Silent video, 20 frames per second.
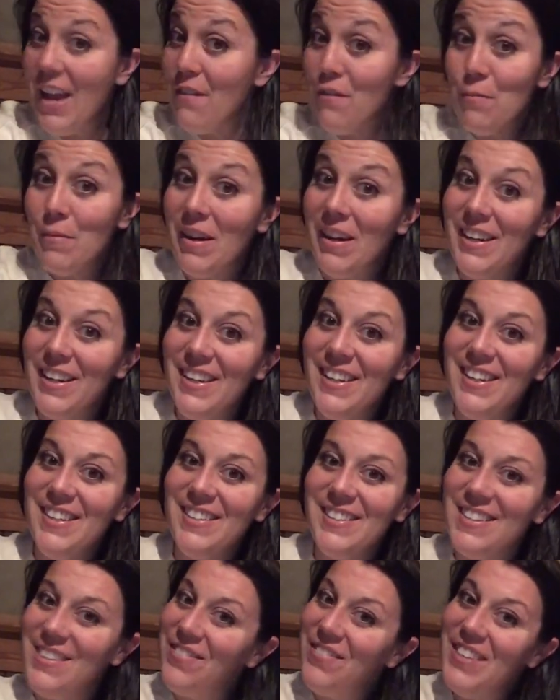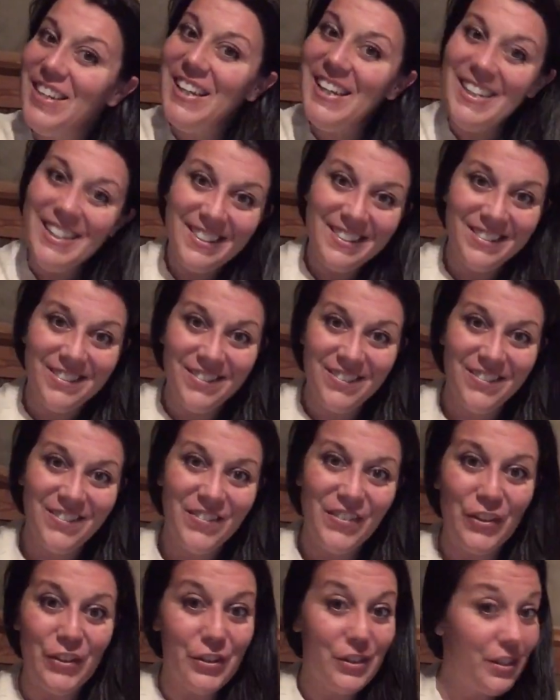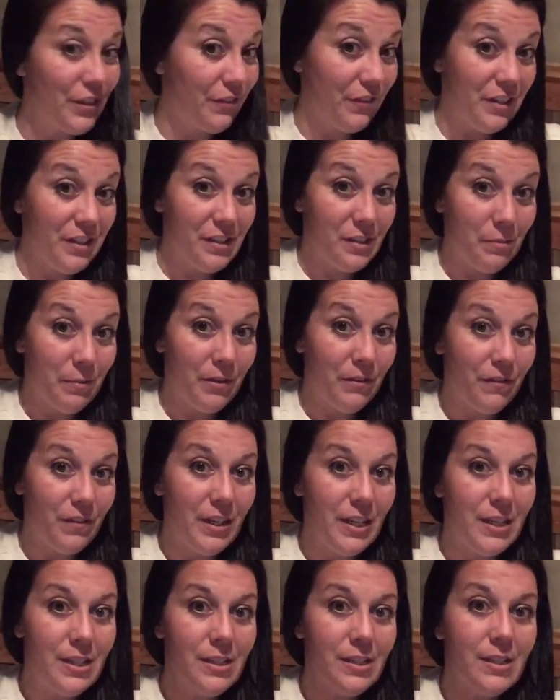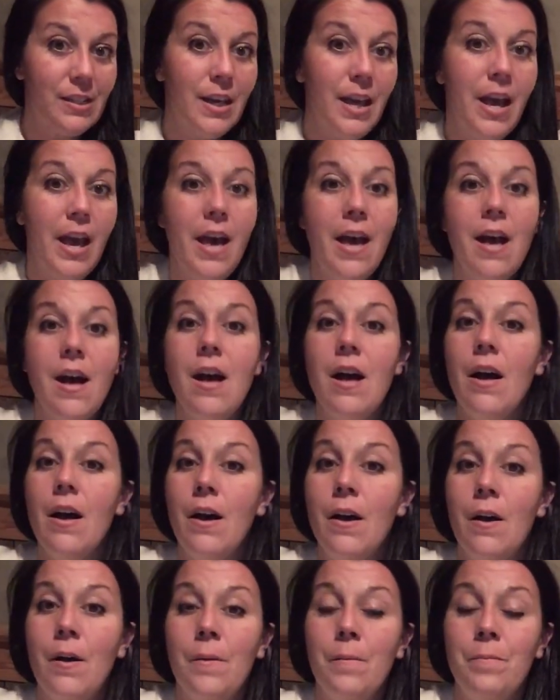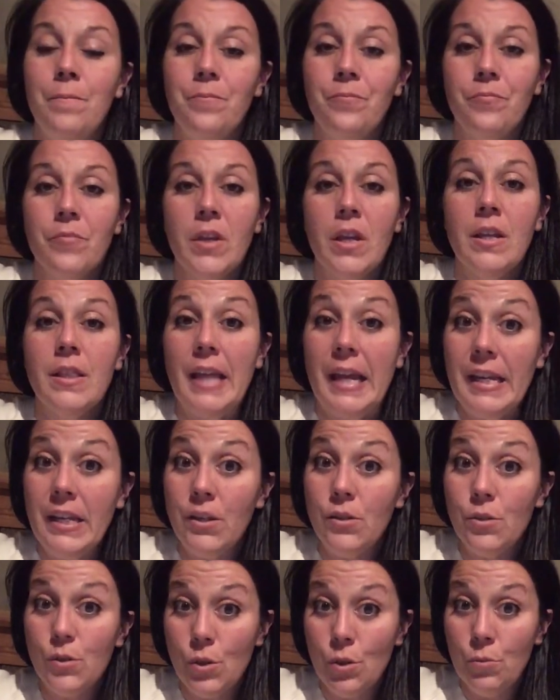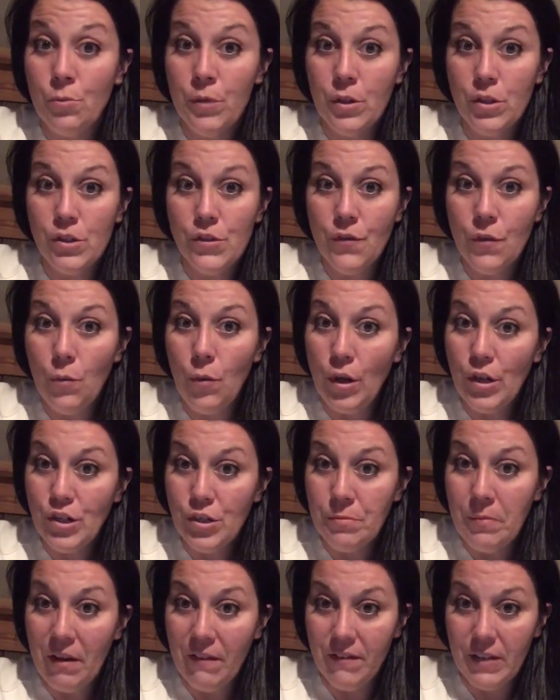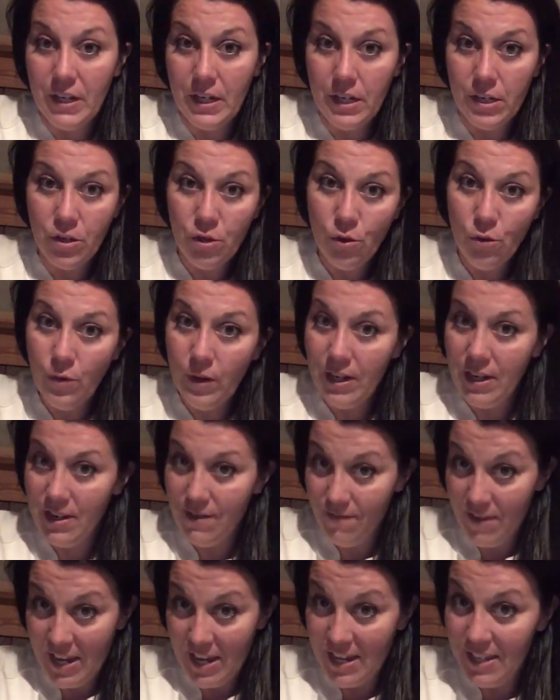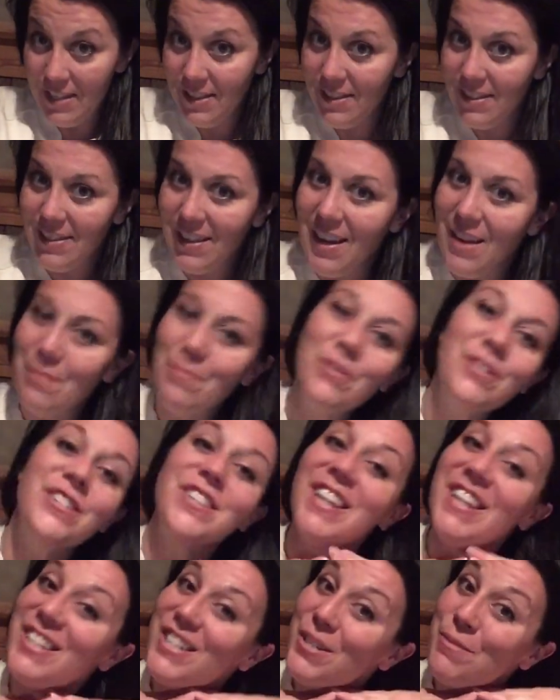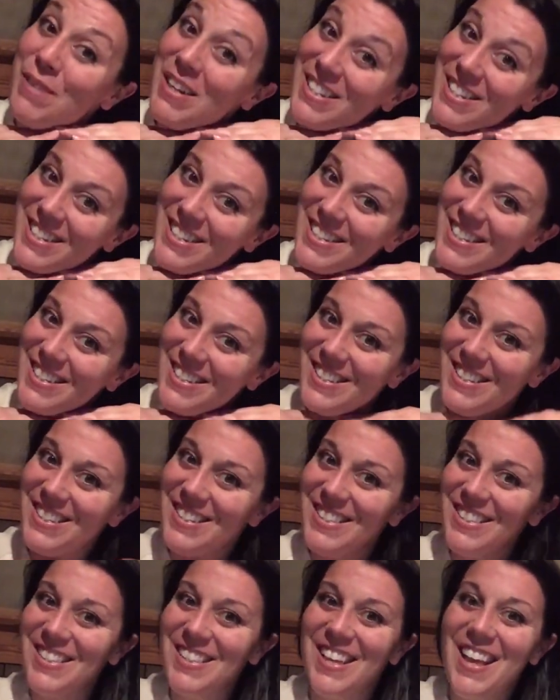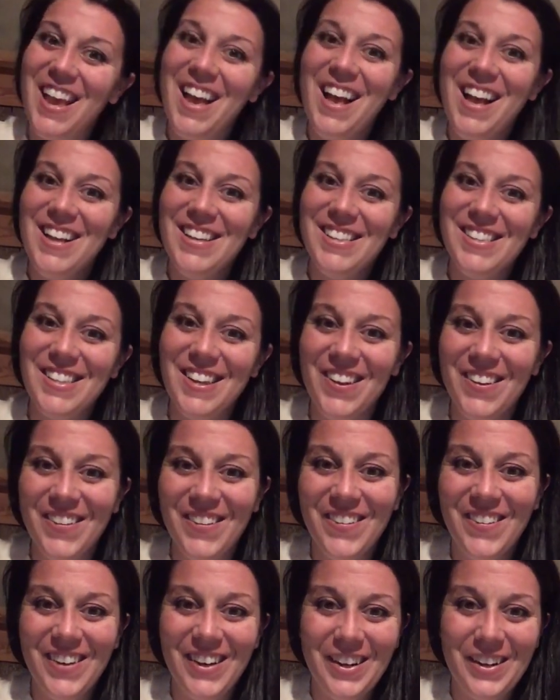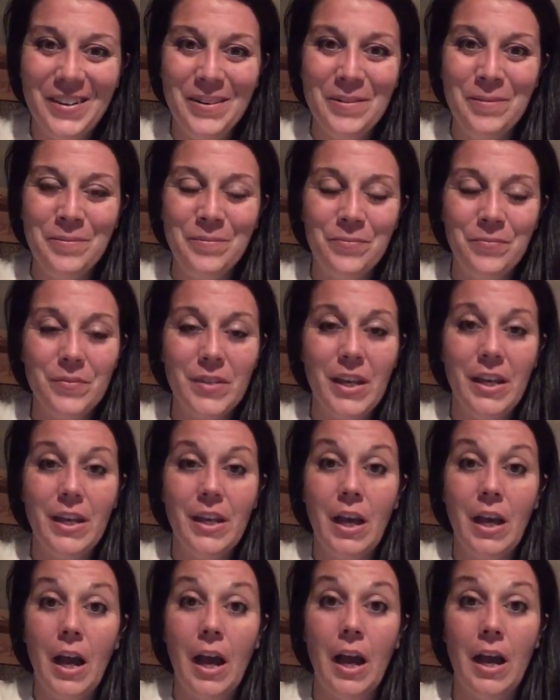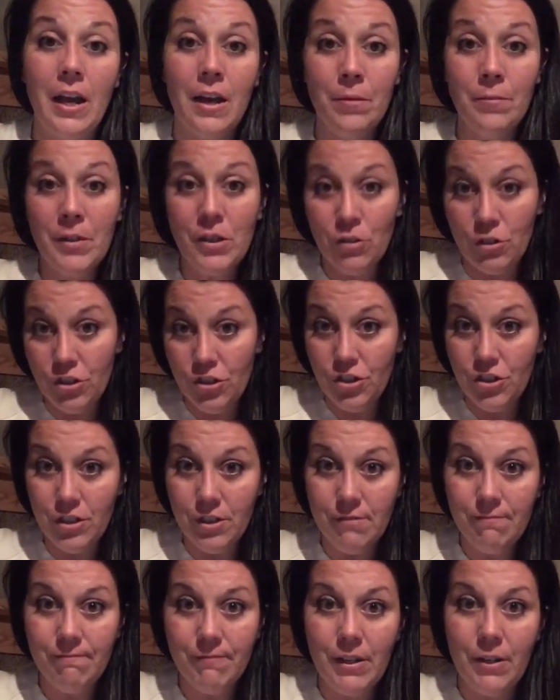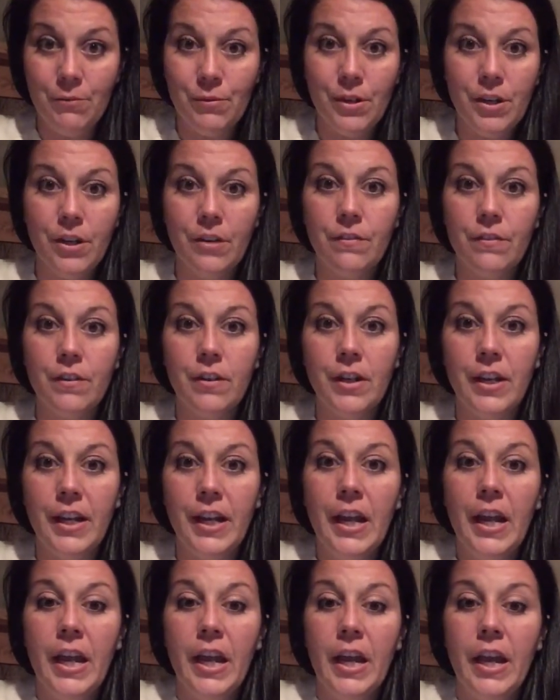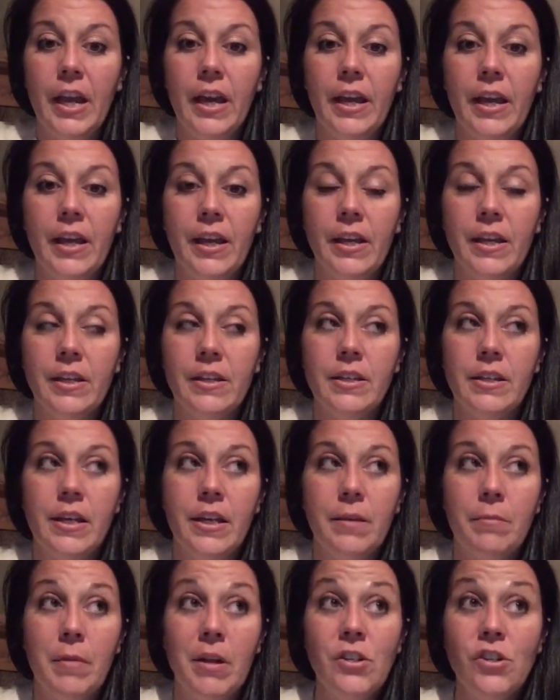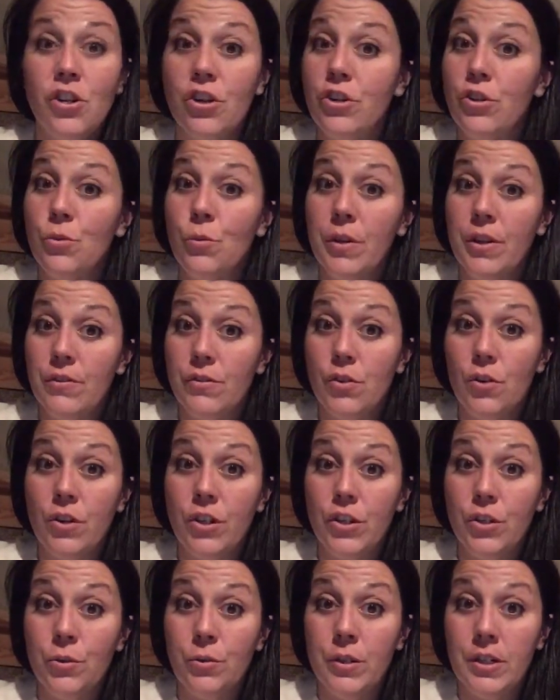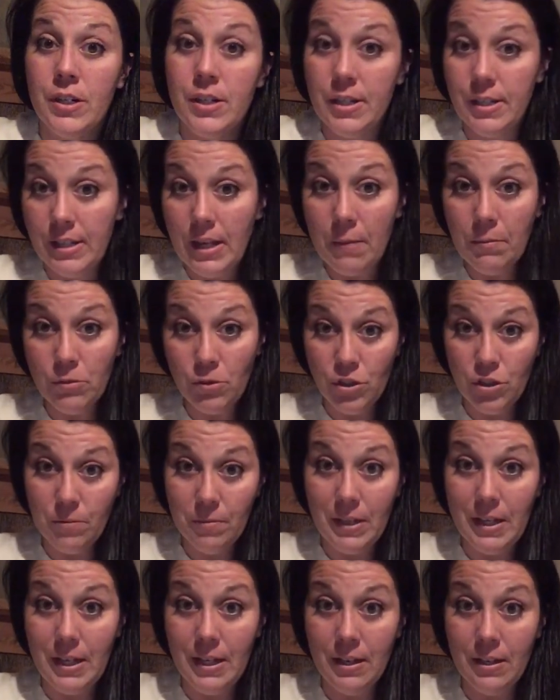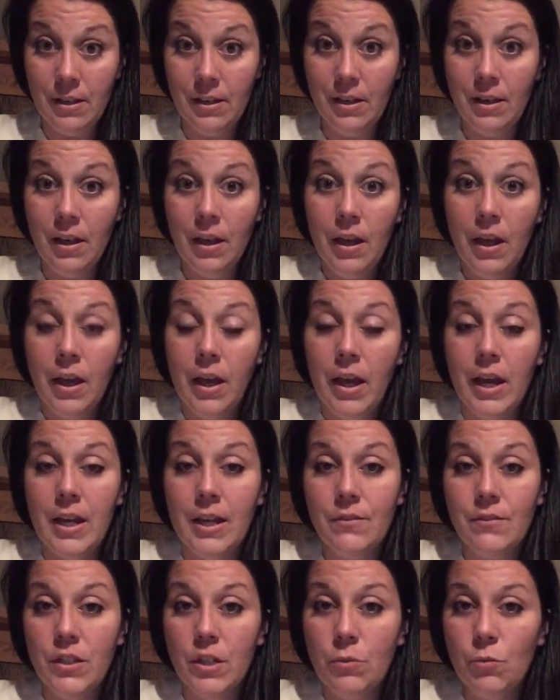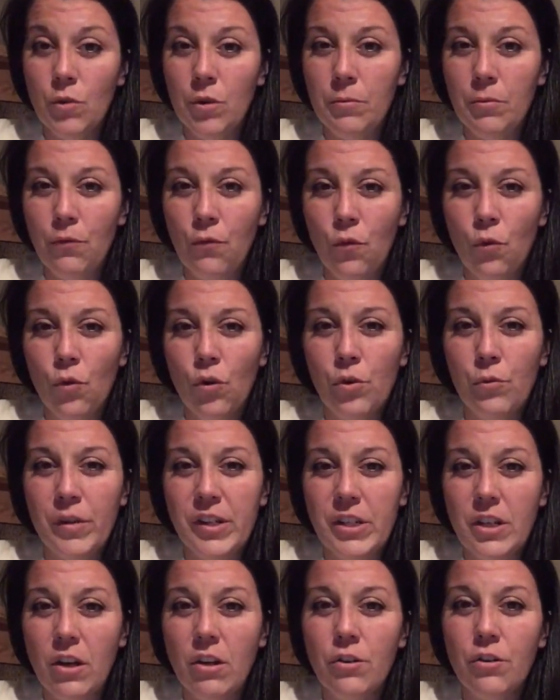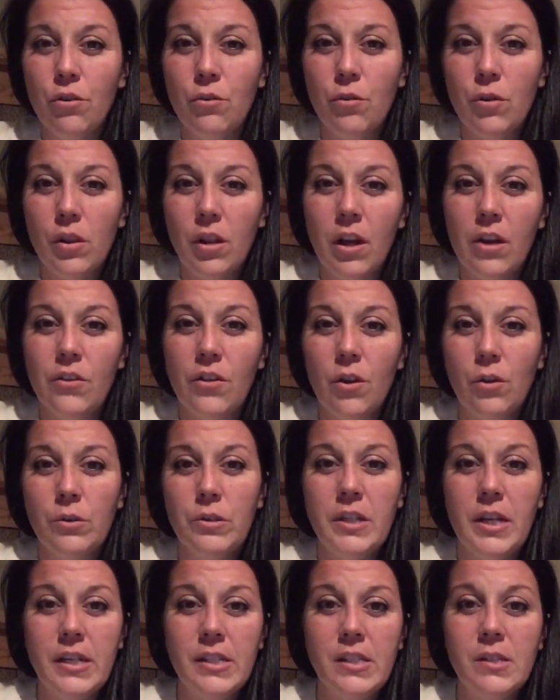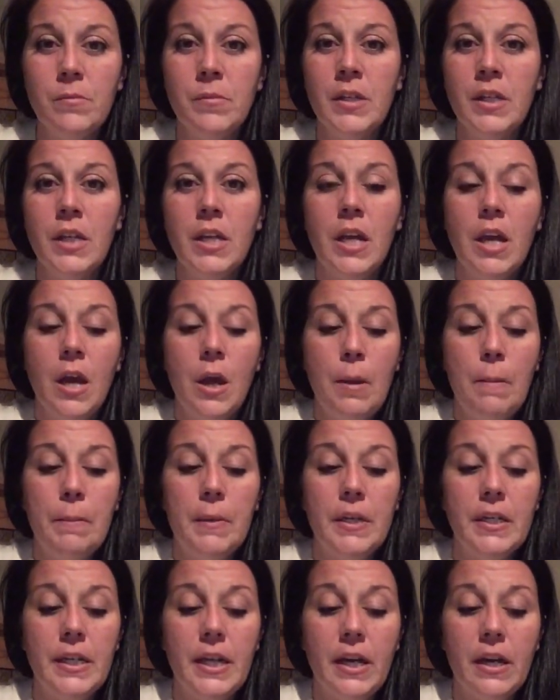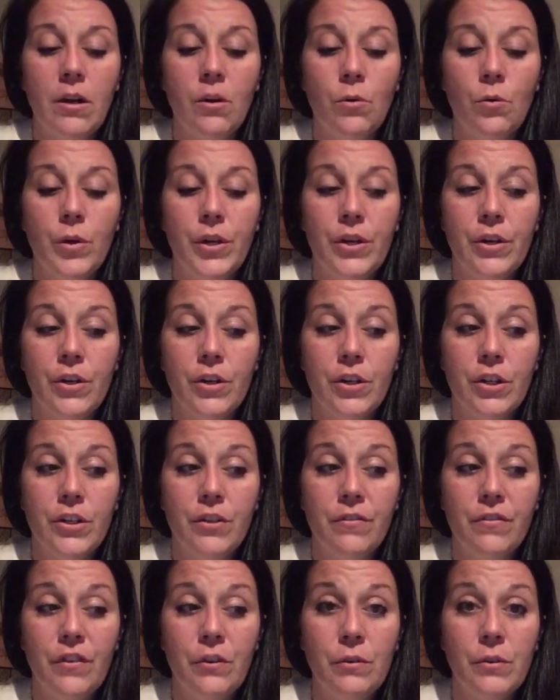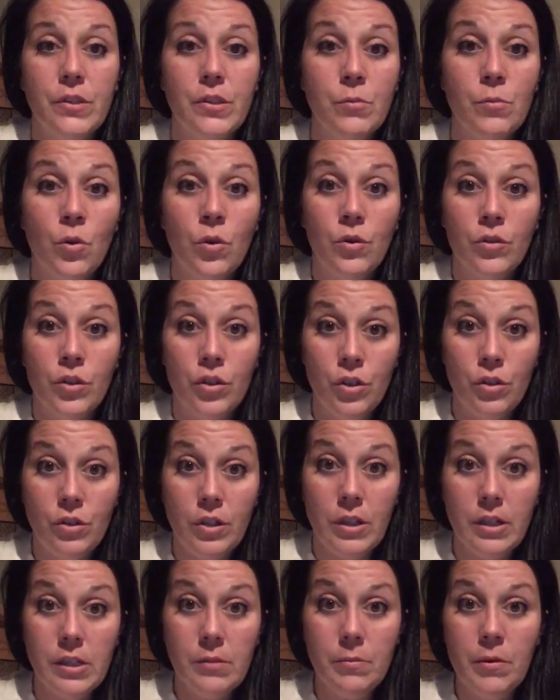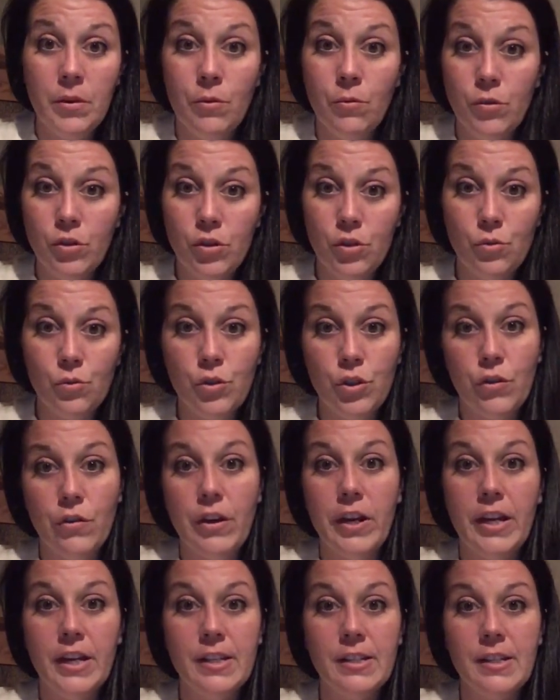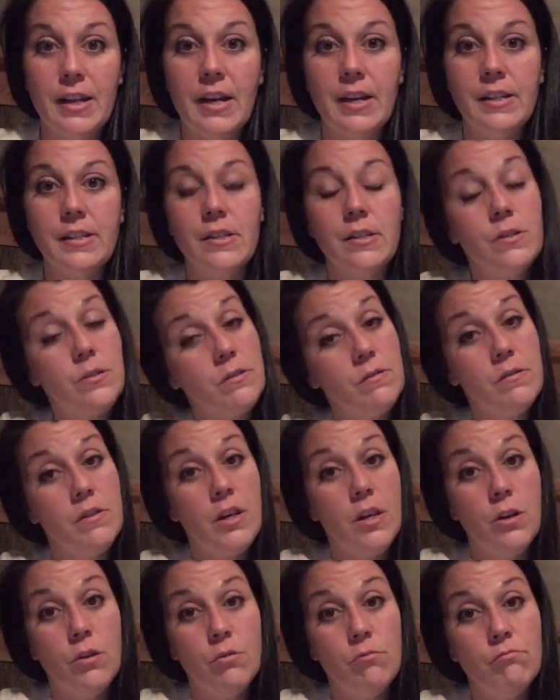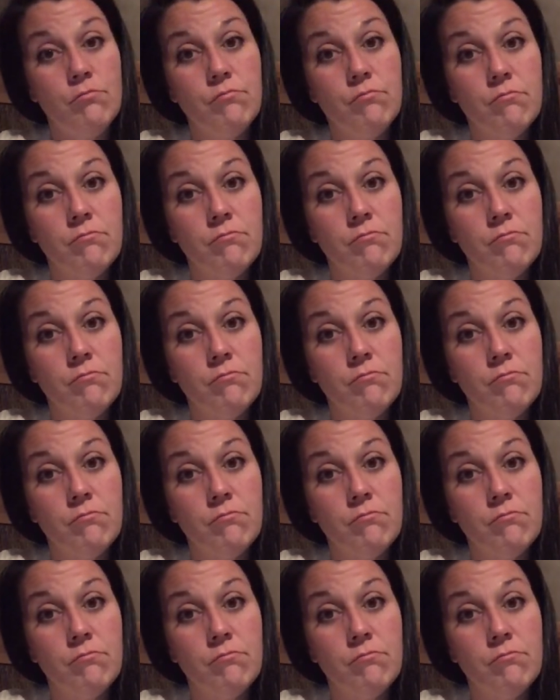everybody, Tiffany for Tiffany's Epiphanies. Um, thank you so much for watching my video in advance. I appreciate you bunches. So um, I am a Christian in recovery, and at my church we have started doing a discipleship again. And I've done one before, and we talked through a lot of the Old Testament, but now we're going to focus more on the New Testament, which is really great because that's, you know,